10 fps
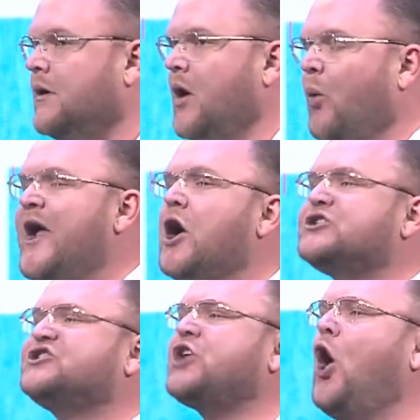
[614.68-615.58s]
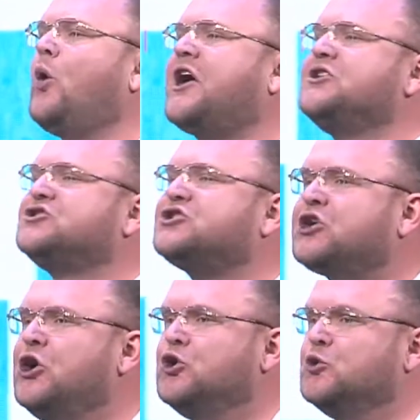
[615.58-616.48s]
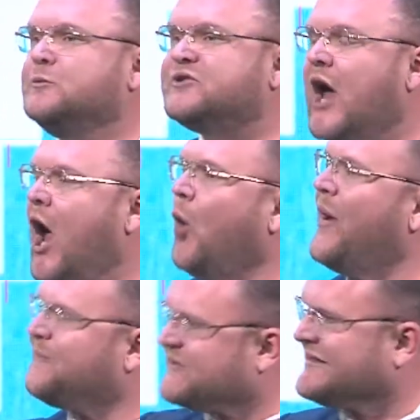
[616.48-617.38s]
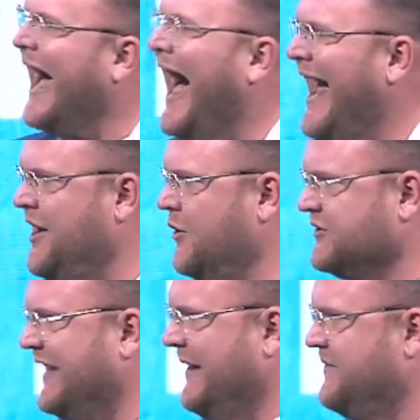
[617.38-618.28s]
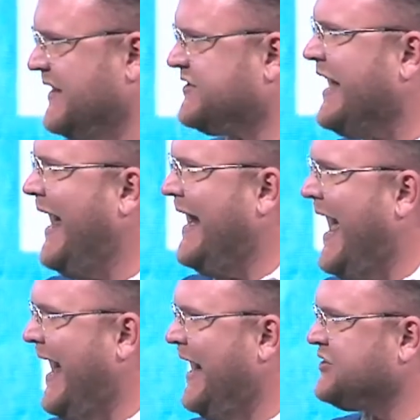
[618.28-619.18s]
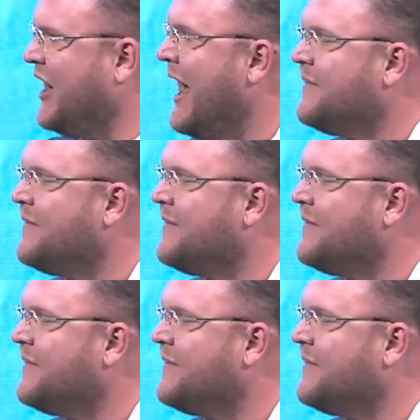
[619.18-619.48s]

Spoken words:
We are so consumed with titles in this day and age